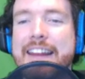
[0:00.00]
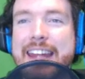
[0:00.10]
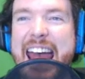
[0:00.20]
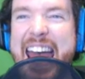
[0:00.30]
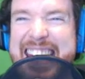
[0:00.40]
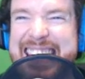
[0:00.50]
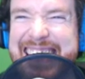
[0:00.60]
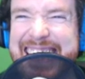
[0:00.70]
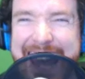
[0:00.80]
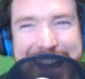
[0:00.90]
And at the end of
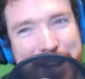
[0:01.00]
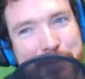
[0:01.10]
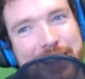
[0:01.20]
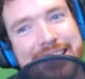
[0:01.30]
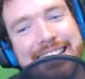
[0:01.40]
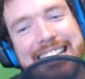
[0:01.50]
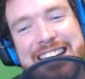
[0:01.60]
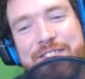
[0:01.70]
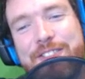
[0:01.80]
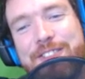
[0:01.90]
the game,
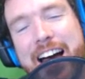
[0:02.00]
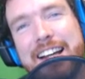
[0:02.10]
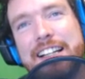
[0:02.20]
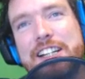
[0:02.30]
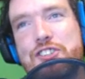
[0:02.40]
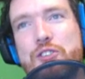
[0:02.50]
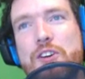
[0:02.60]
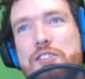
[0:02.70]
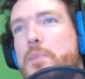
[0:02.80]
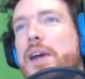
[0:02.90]
he finally
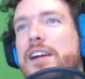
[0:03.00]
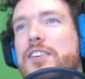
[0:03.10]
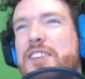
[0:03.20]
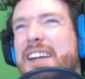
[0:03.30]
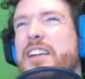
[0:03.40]
destroys the Bakers.